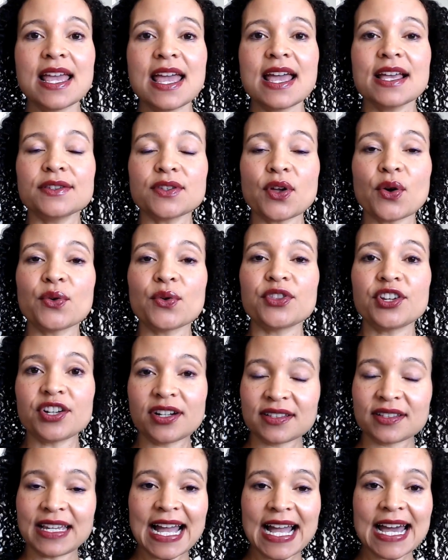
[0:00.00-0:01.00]
So
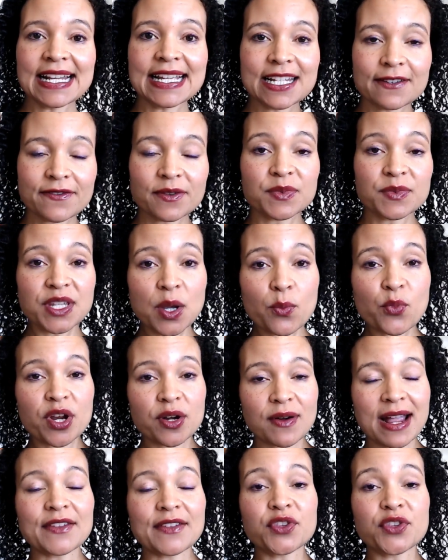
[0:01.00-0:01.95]
they got to get it from somewhere, right?